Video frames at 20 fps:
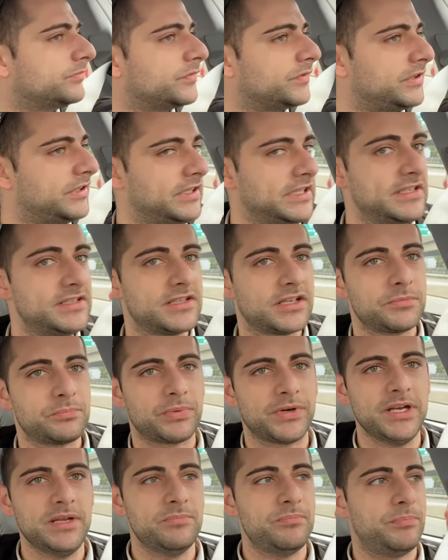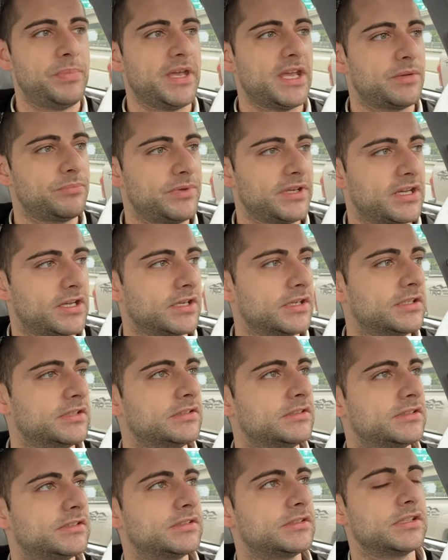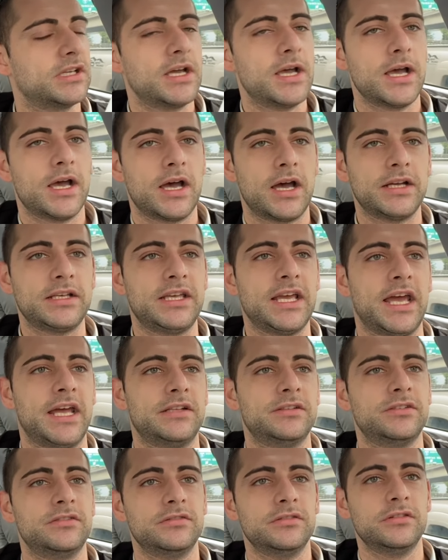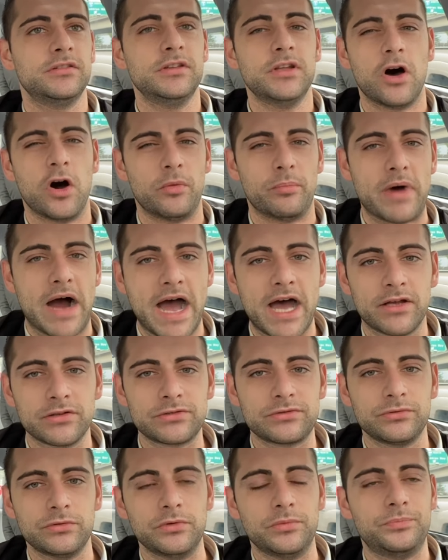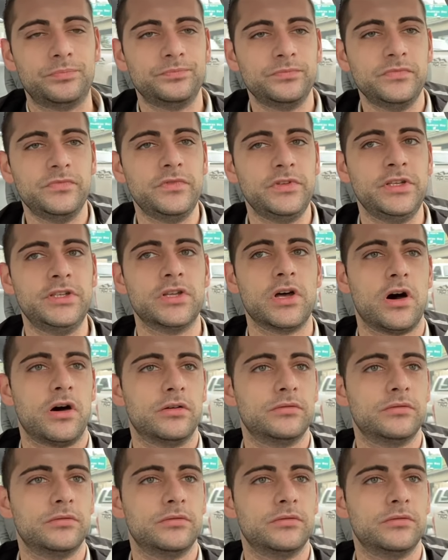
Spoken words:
these are pretty big because, again, low miles will, you know,